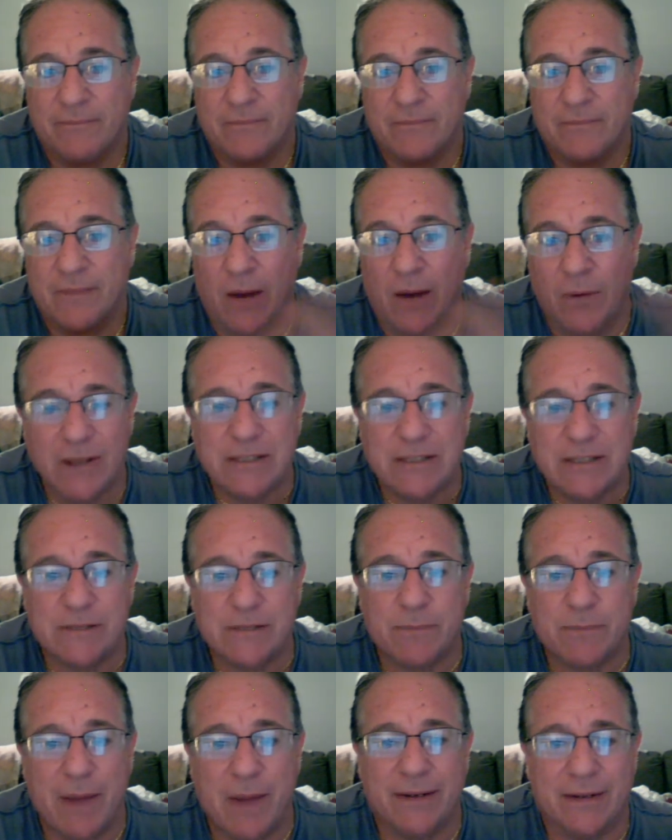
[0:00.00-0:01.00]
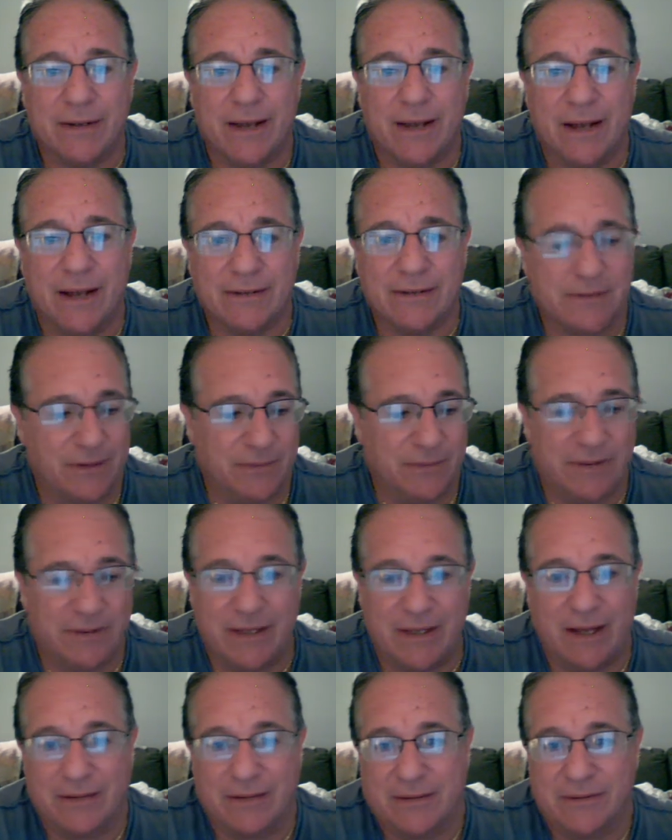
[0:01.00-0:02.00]
I was just betting against them,
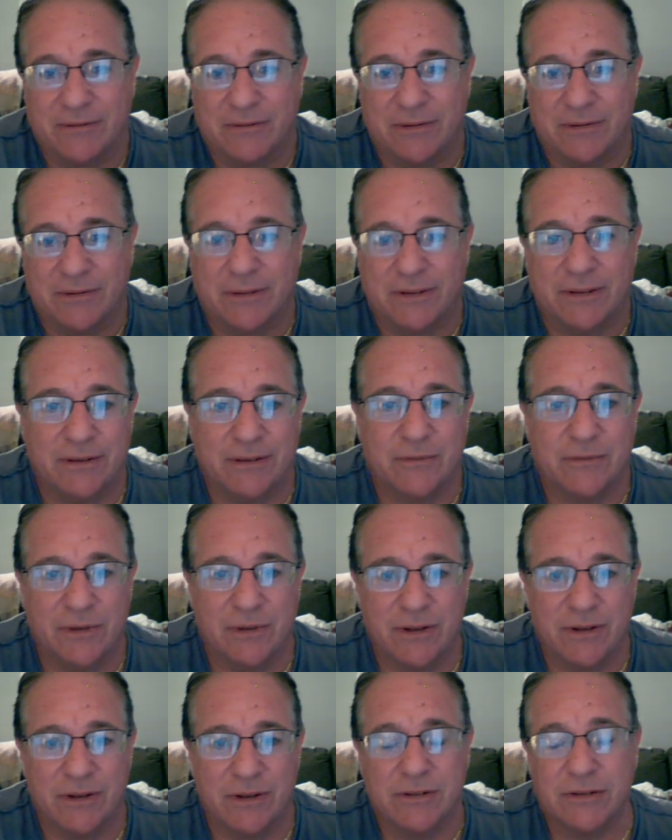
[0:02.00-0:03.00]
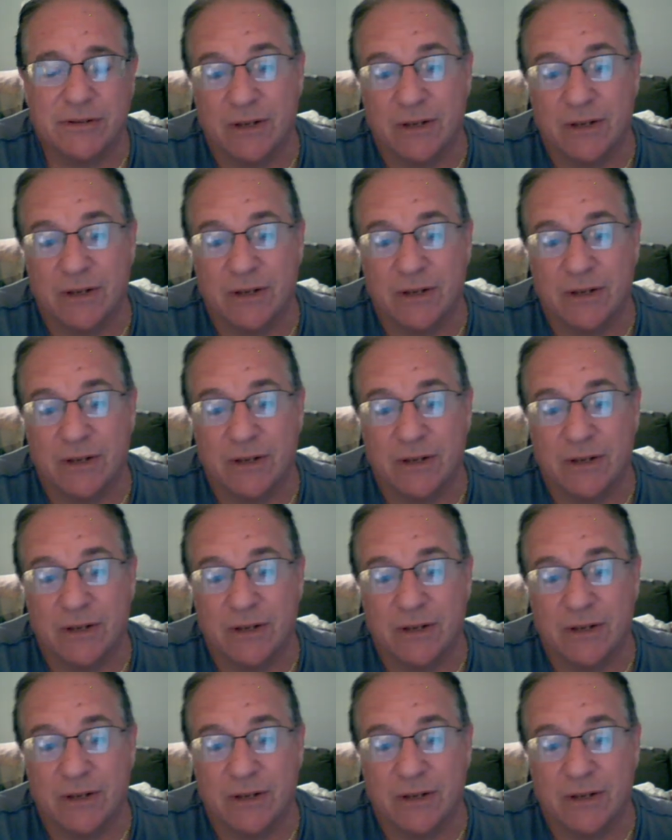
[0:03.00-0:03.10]
but that didn't really work.